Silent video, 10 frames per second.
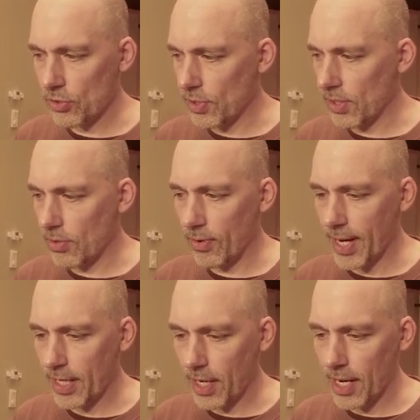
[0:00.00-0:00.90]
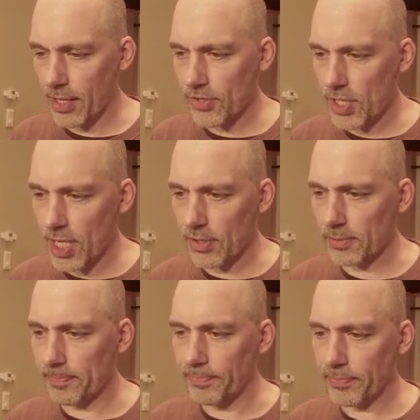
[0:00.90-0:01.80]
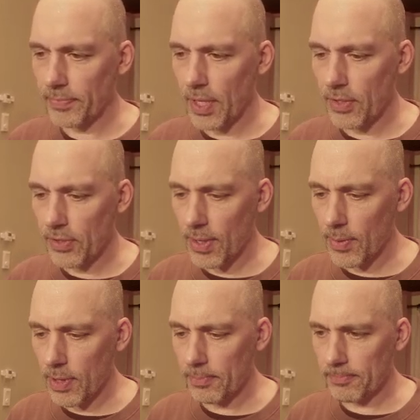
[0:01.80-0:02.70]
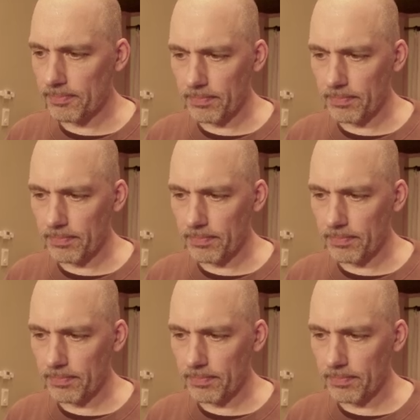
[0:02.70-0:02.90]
the correct kind of signal. So here we go.